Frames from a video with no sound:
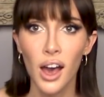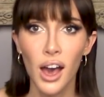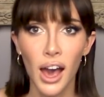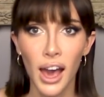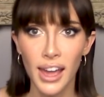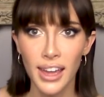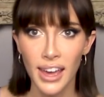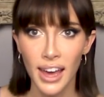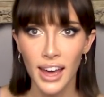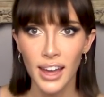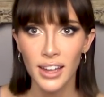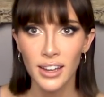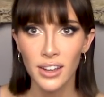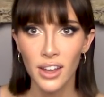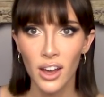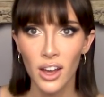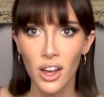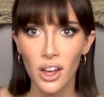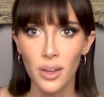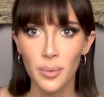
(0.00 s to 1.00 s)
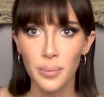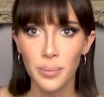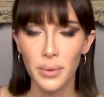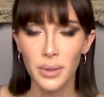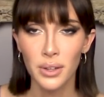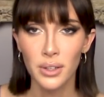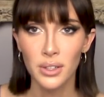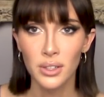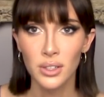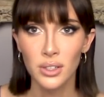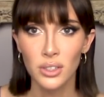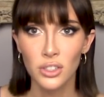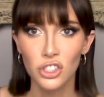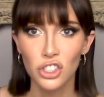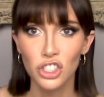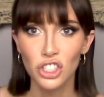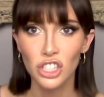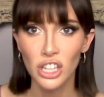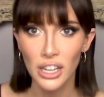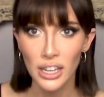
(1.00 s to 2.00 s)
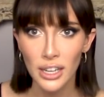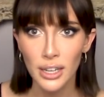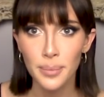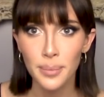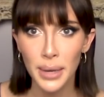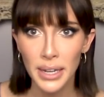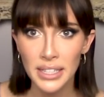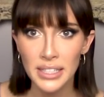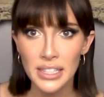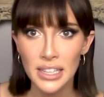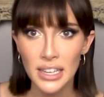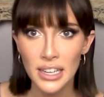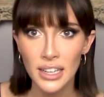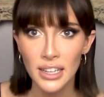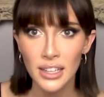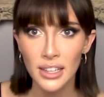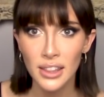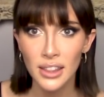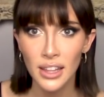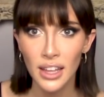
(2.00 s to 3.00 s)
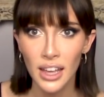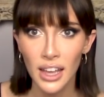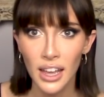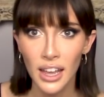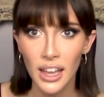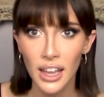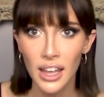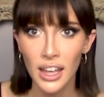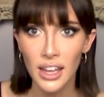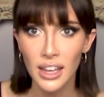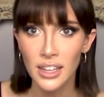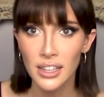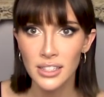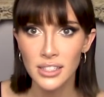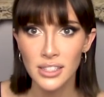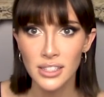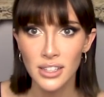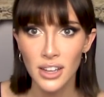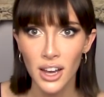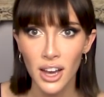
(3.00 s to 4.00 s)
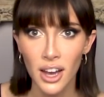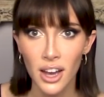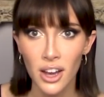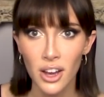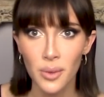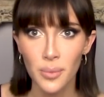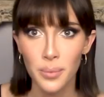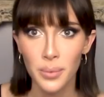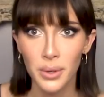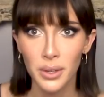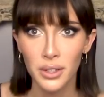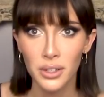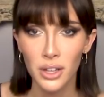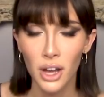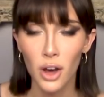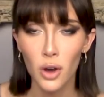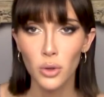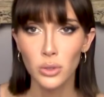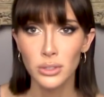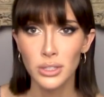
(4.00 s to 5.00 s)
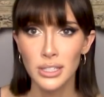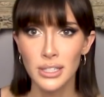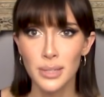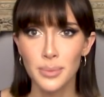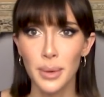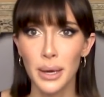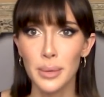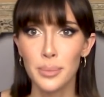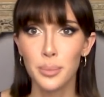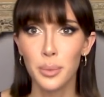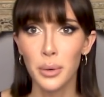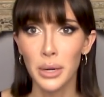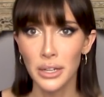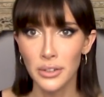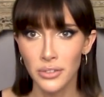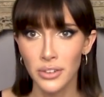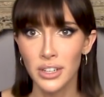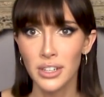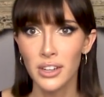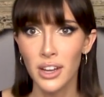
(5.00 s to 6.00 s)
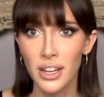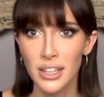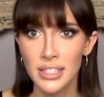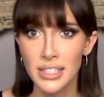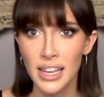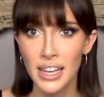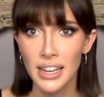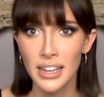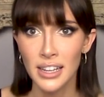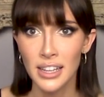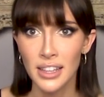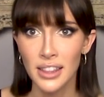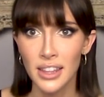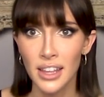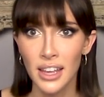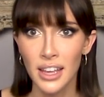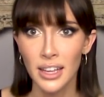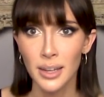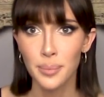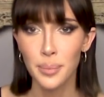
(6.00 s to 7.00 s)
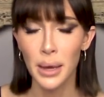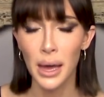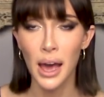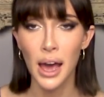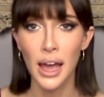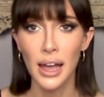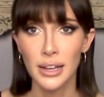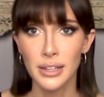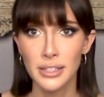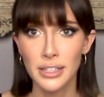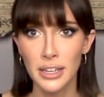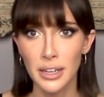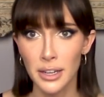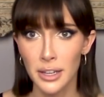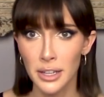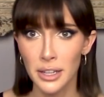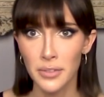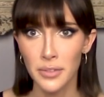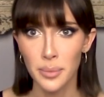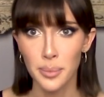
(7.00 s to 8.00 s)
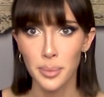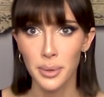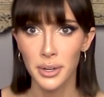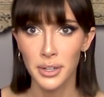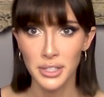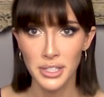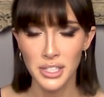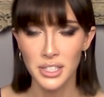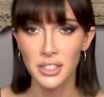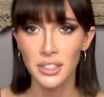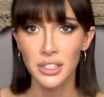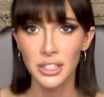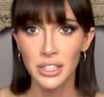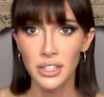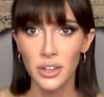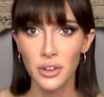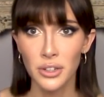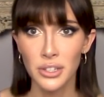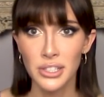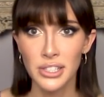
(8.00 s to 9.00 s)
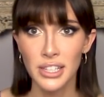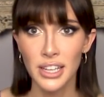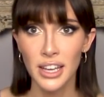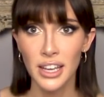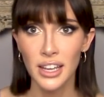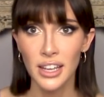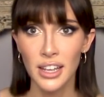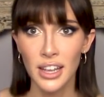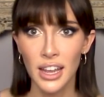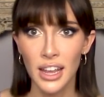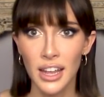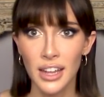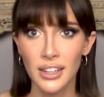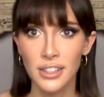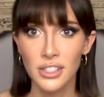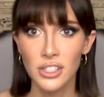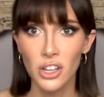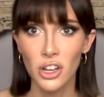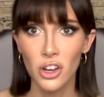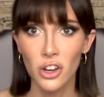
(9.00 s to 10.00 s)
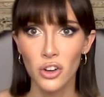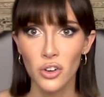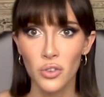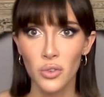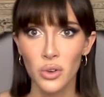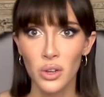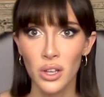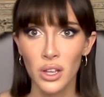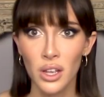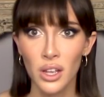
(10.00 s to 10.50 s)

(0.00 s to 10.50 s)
I had um shit in my teeth and um not only did my boyfriend not say anything, but I didn't even personally notice it and so